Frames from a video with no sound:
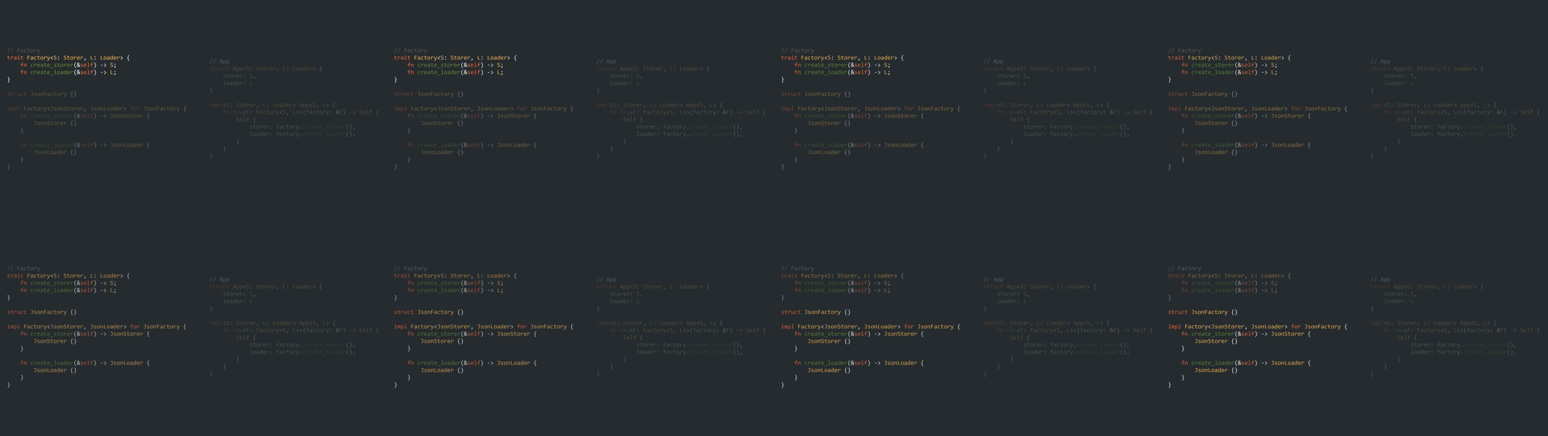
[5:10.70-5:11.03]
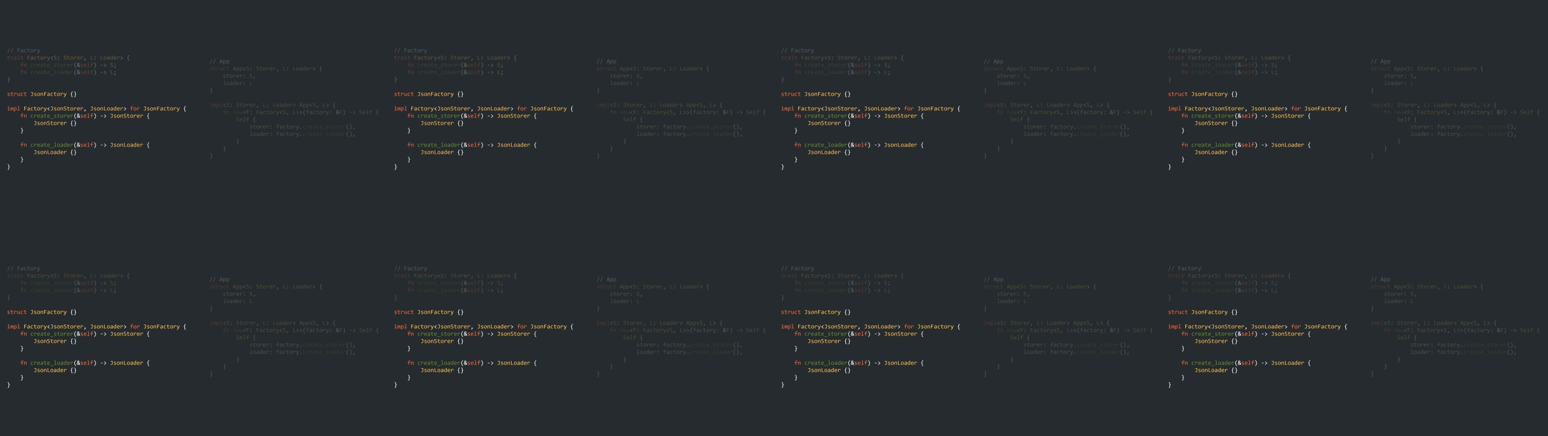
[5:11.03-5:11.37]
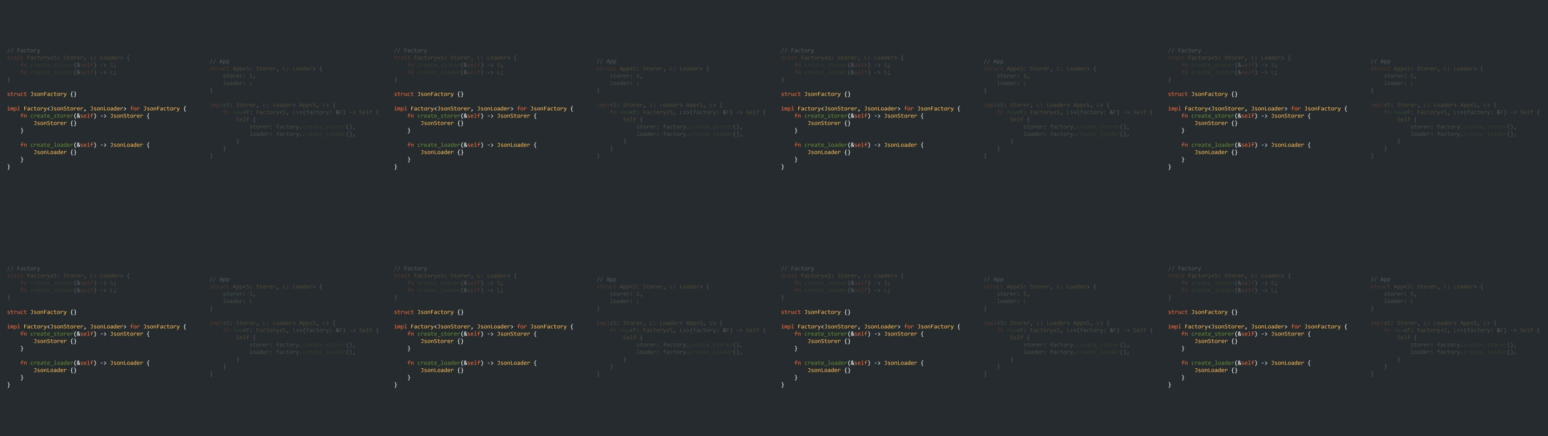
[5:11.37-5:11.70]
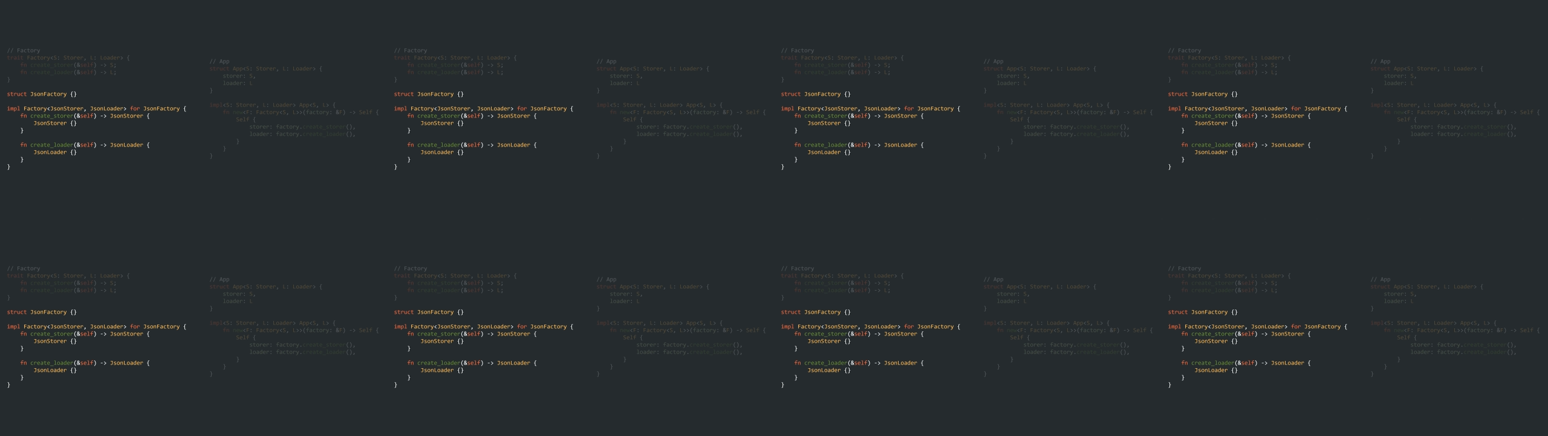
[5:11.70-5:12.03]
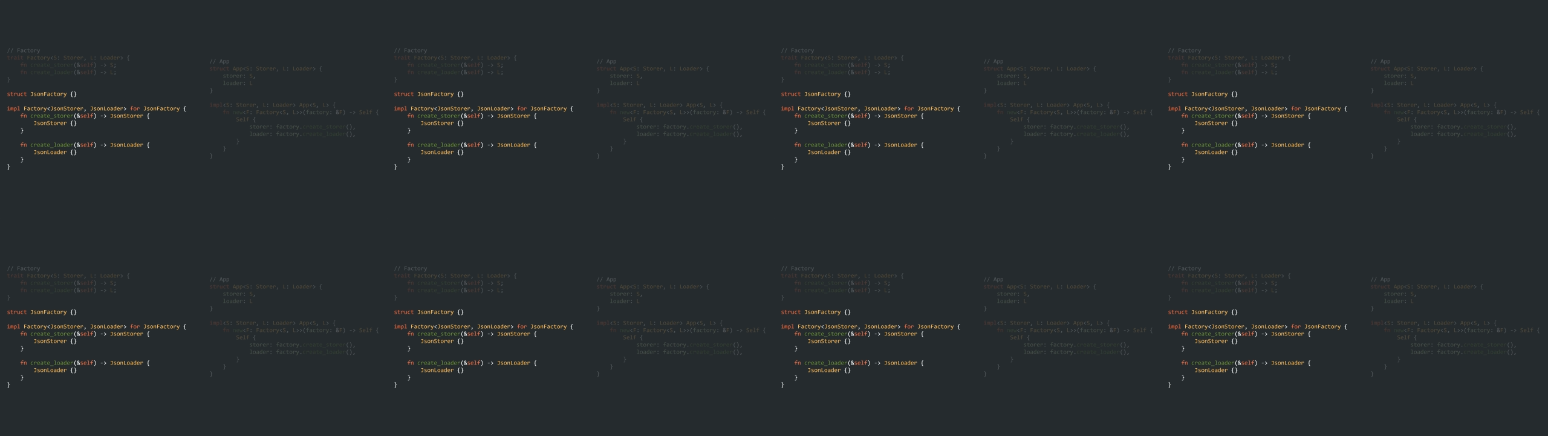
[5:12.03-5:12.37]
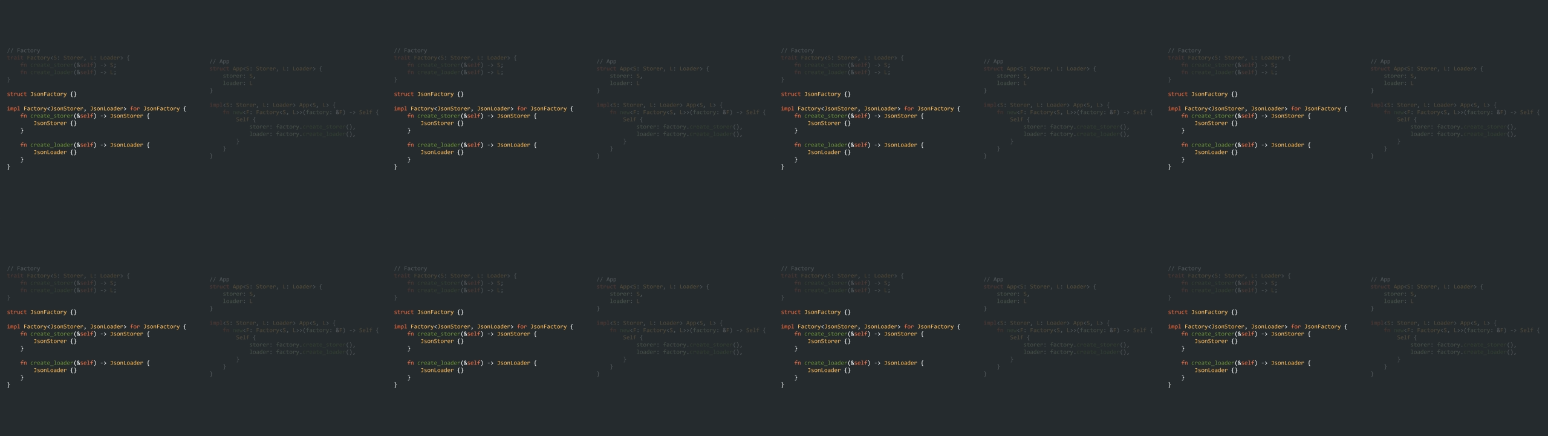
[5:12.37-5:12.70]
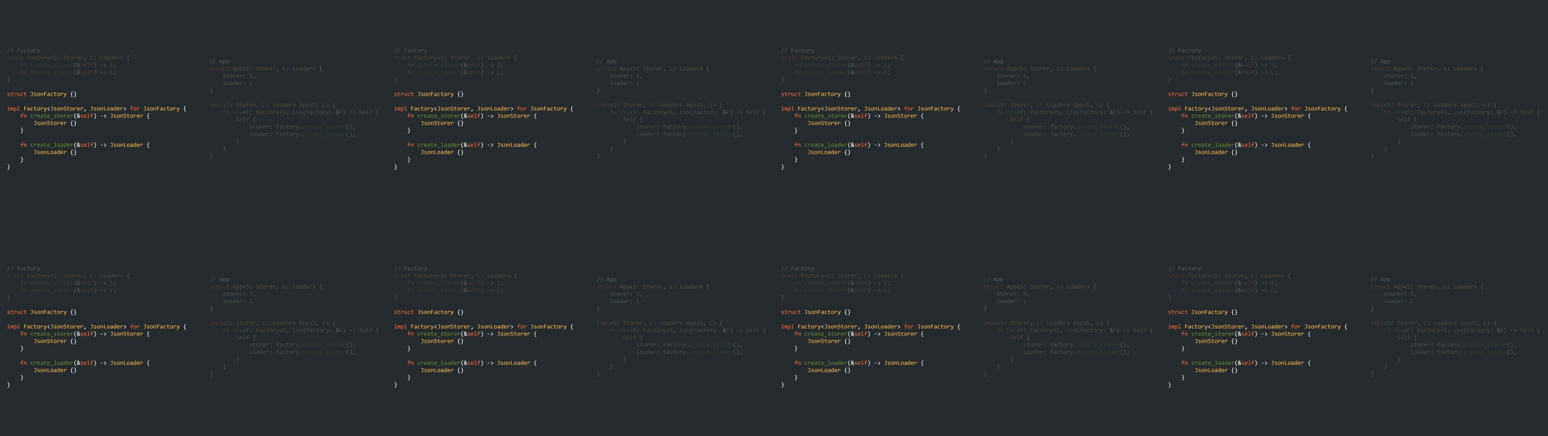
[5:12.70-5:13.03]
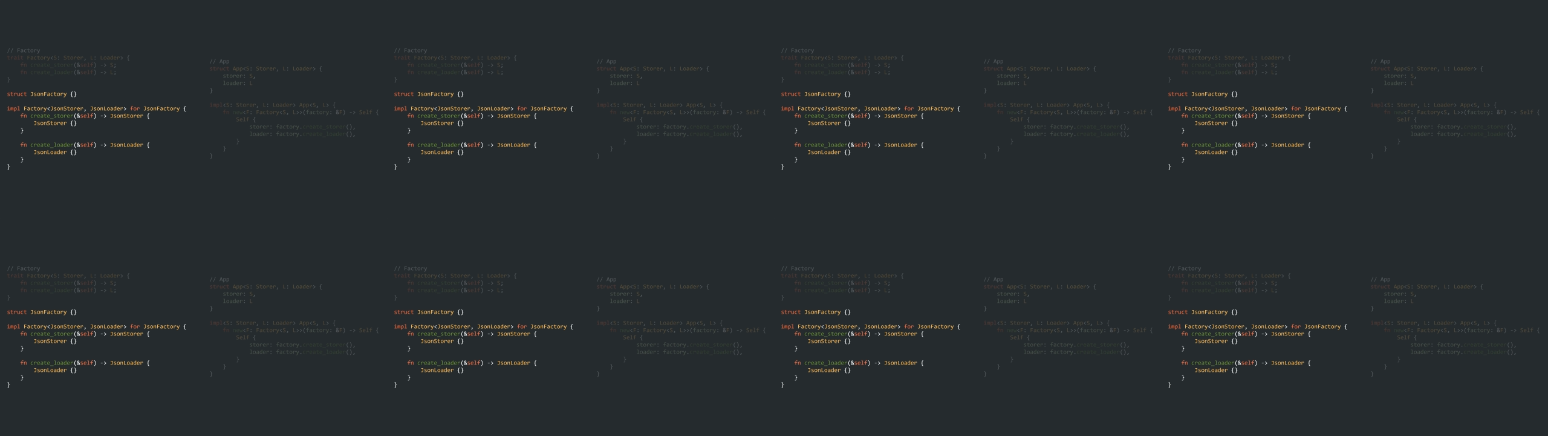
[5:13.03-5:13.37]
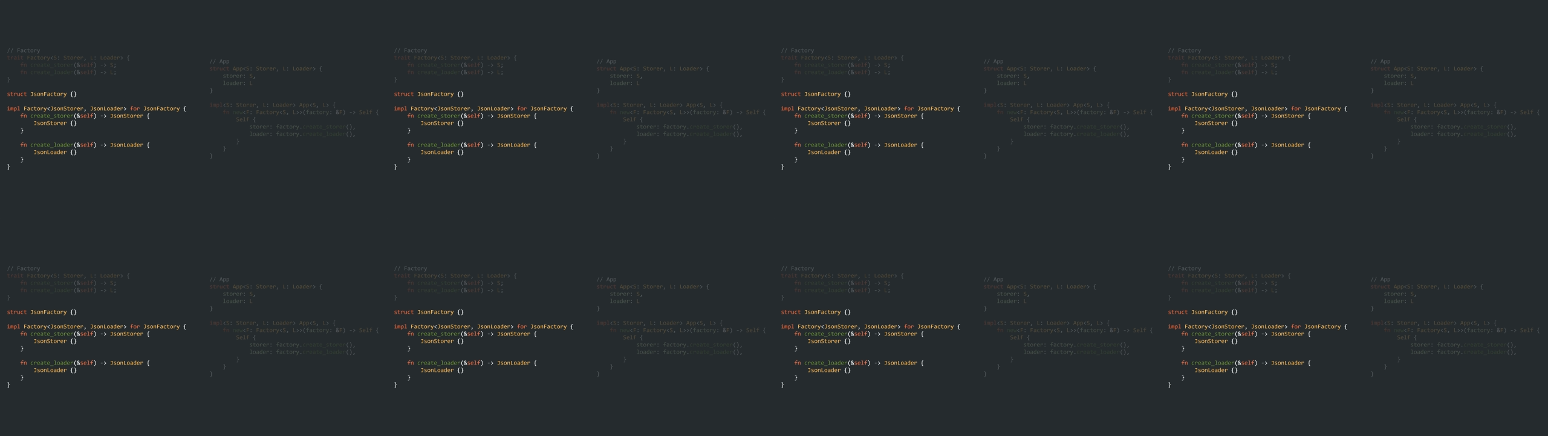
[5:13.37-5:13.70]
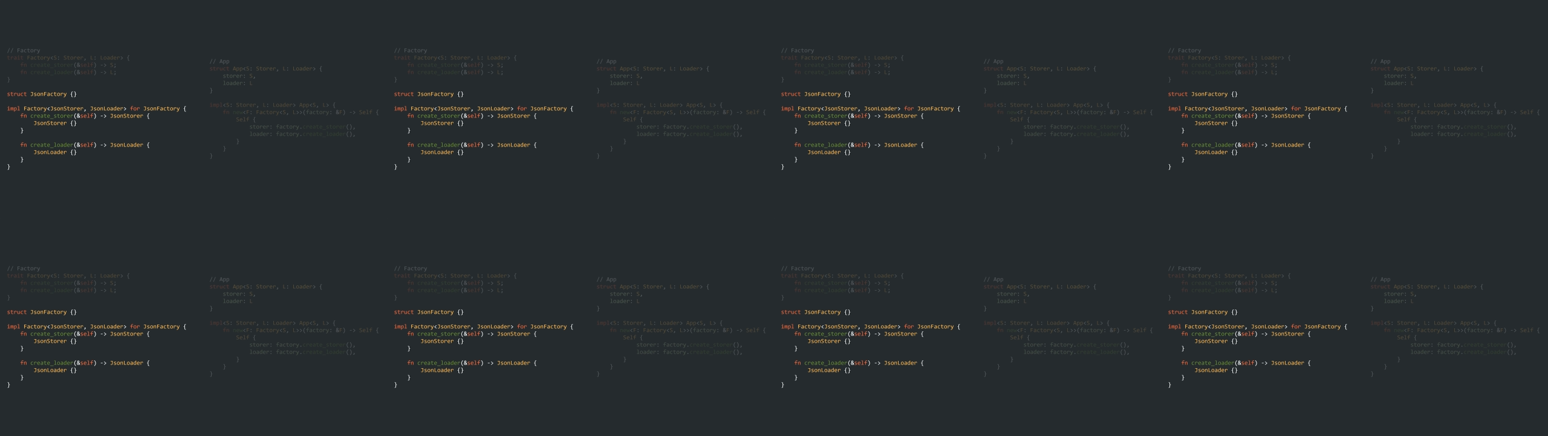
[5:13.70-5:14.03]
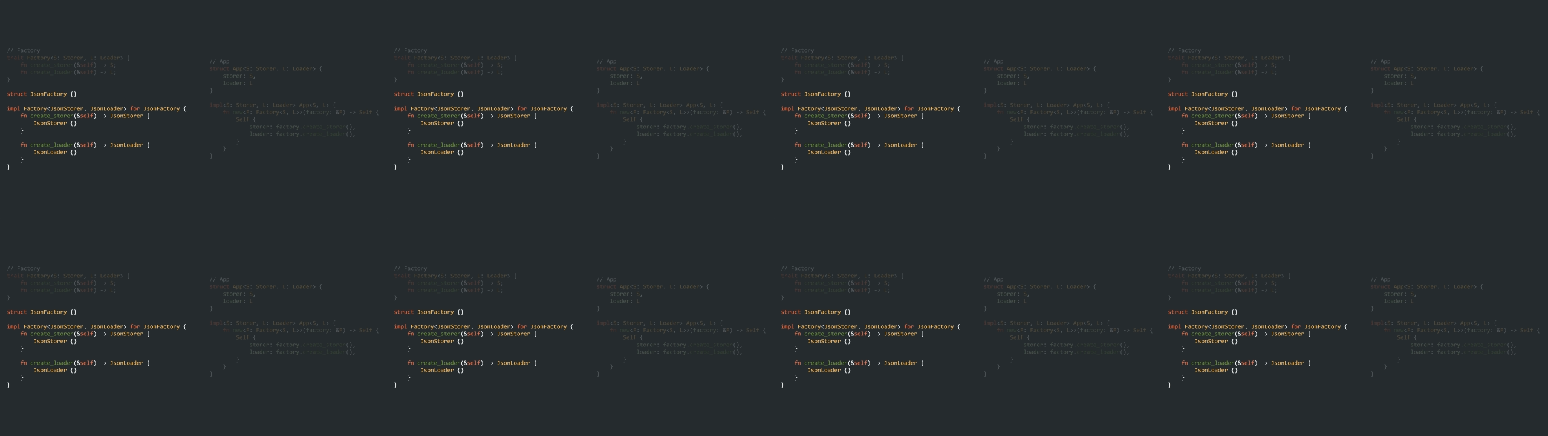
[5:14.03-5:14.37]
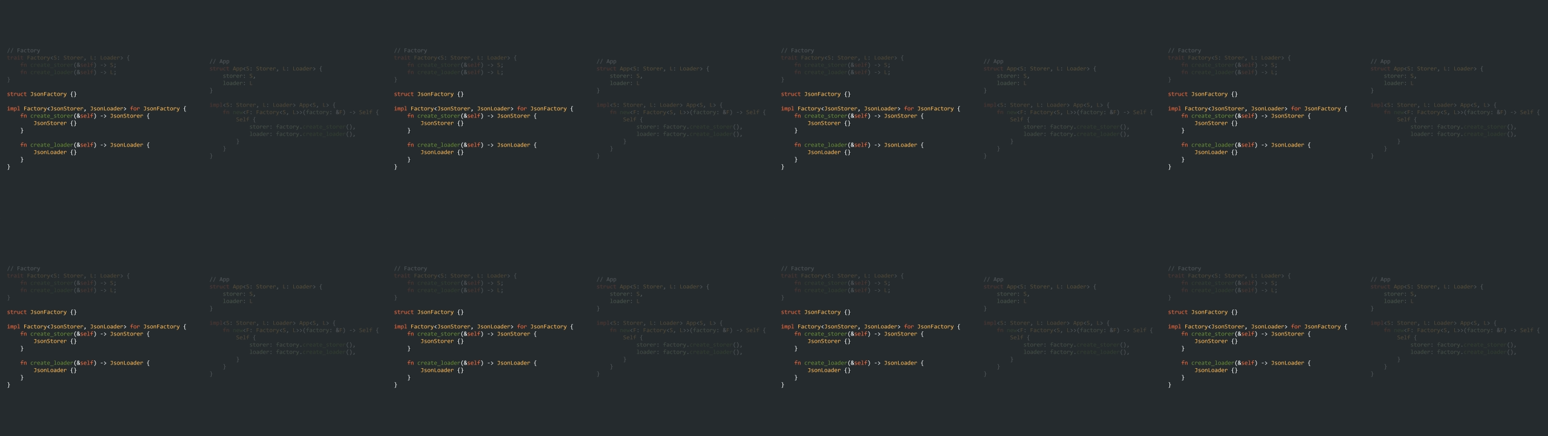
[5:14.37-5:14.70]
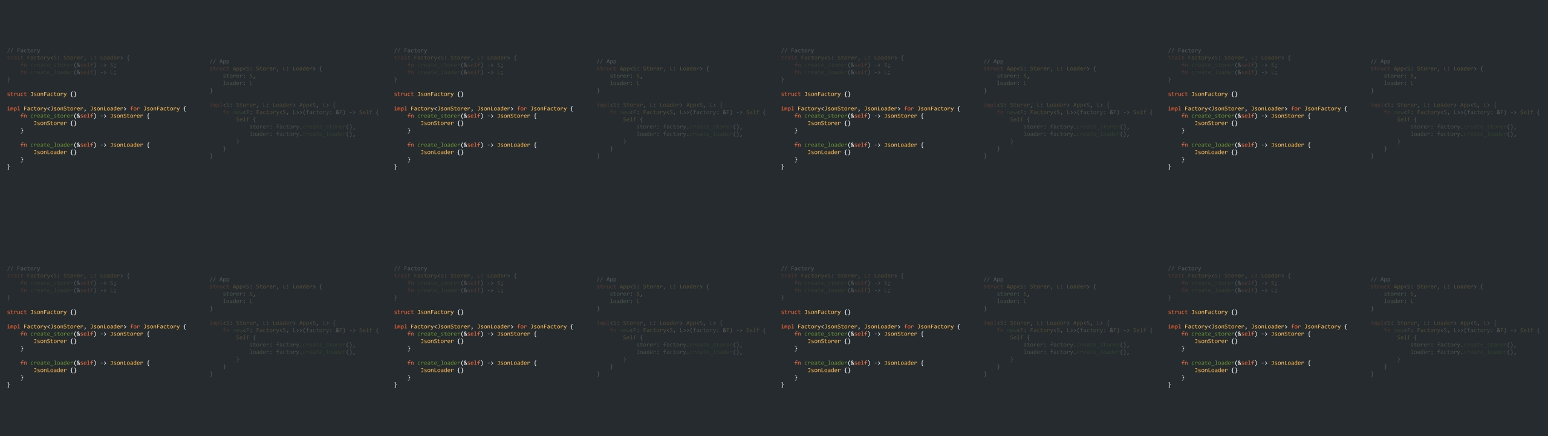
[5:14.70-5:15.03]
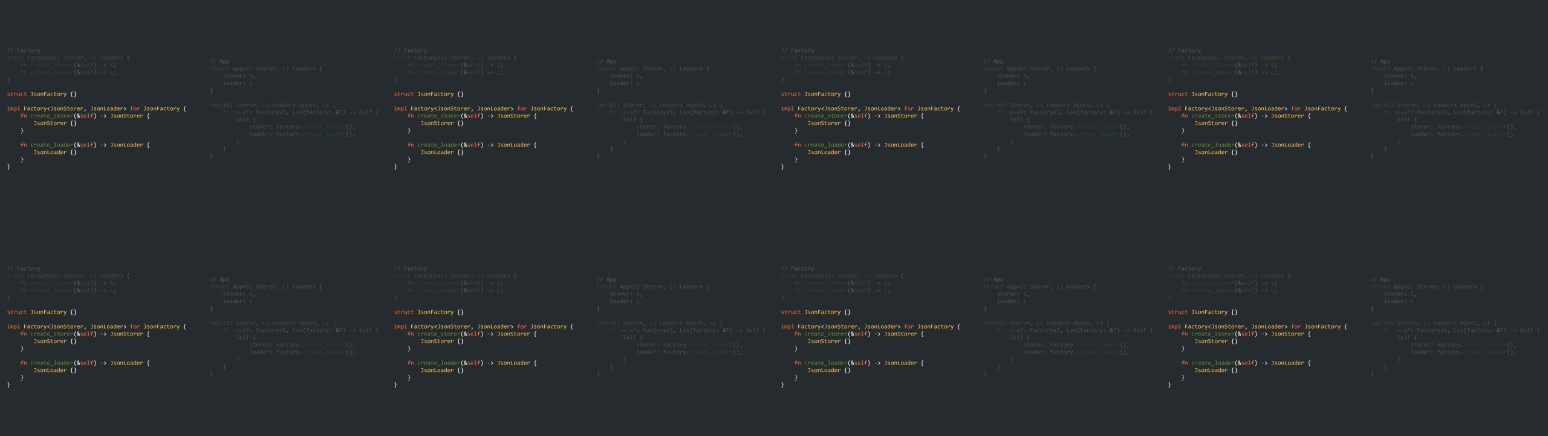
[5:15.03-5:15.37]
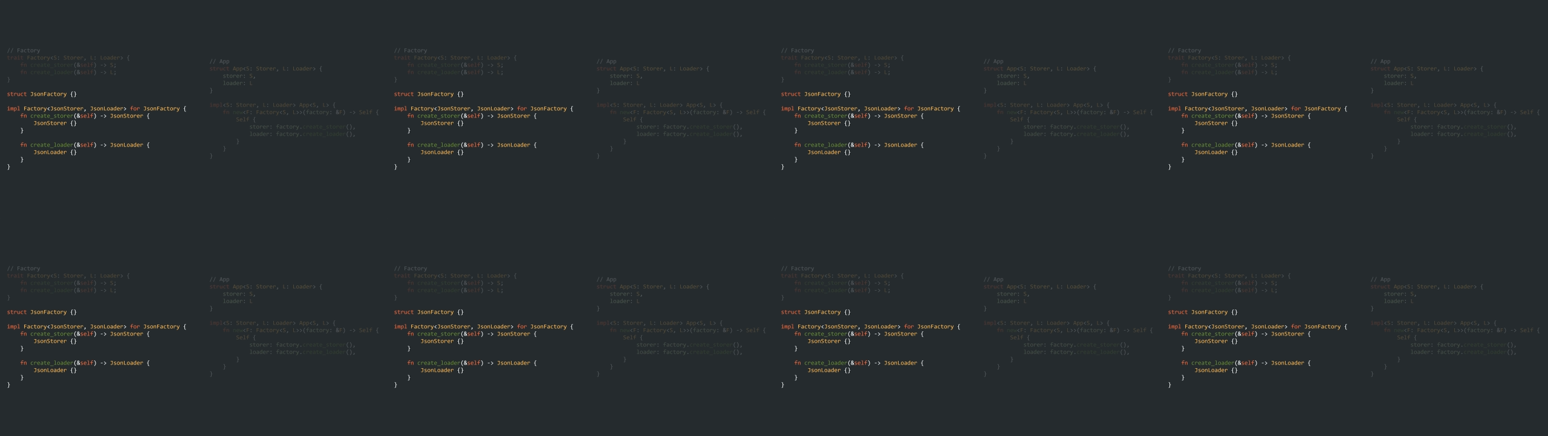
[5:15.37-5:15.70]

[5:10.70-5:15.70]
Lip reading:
[unreadable: no face in view]